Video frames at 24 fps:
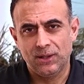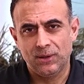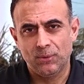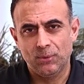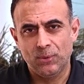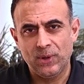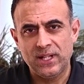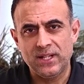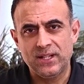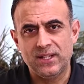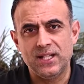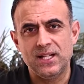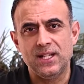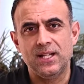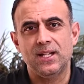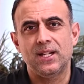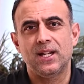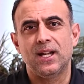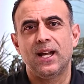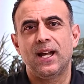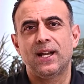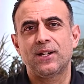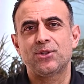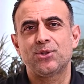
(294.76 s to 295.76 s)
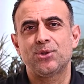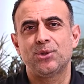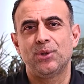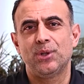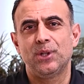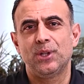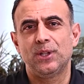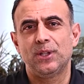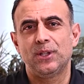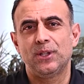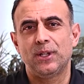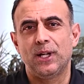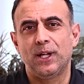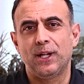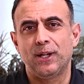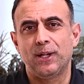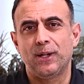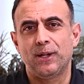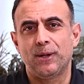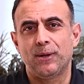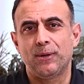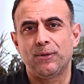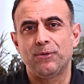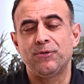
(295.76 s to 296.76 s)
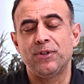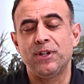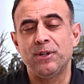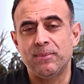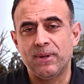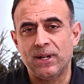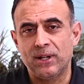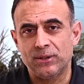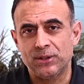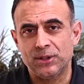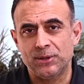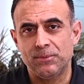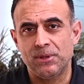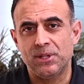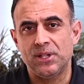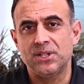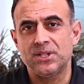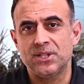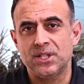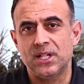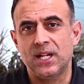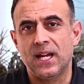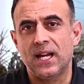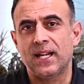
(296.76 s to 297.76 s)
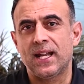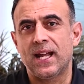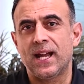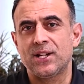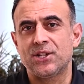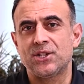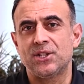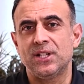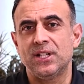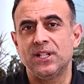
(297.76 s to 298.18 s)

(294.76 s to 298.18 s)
with the actual female community and actually